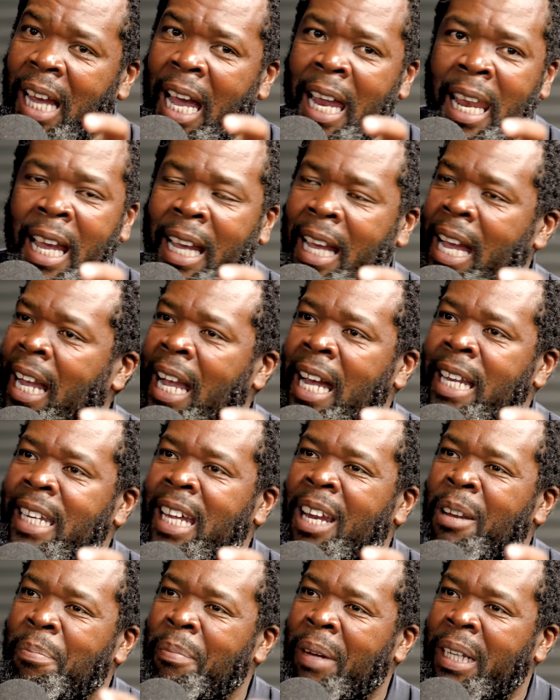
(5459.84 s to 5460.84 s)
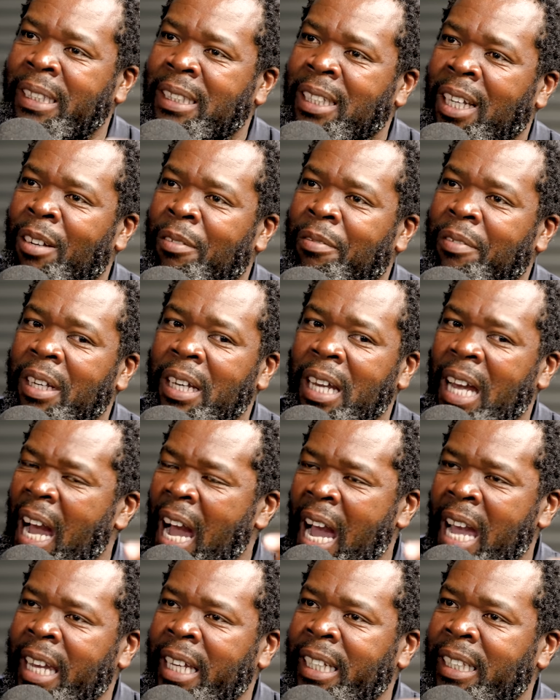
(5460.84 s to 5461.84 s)
I can't help myself.
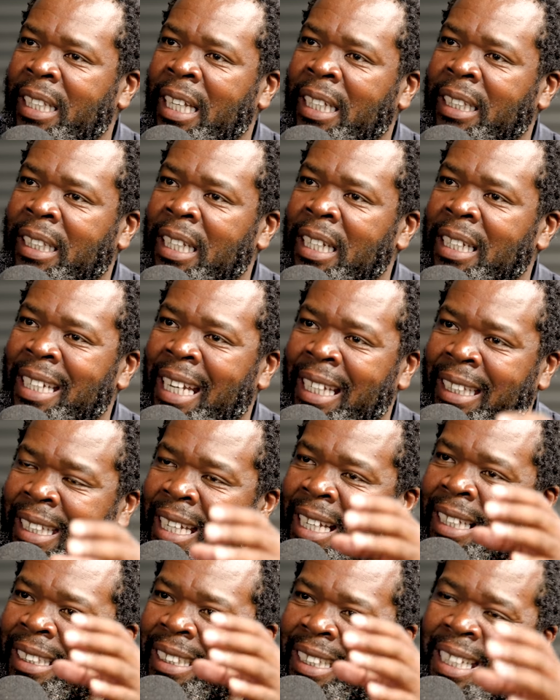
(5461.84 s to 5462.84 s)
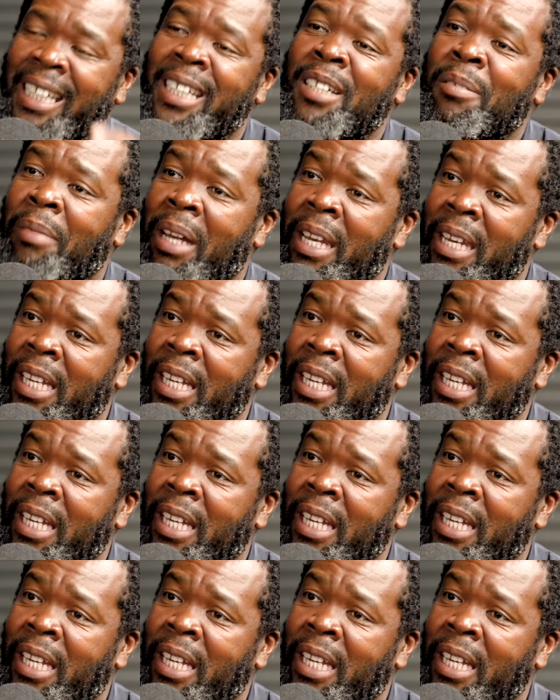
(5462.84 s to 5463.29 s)
I hate that thing. That thing is killing my